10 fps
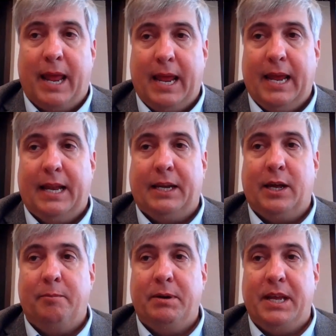
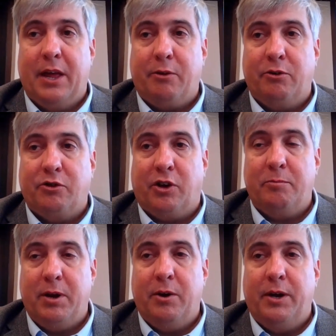hand, come together as a
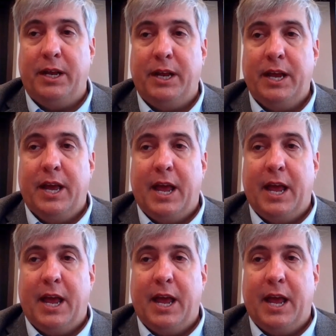community,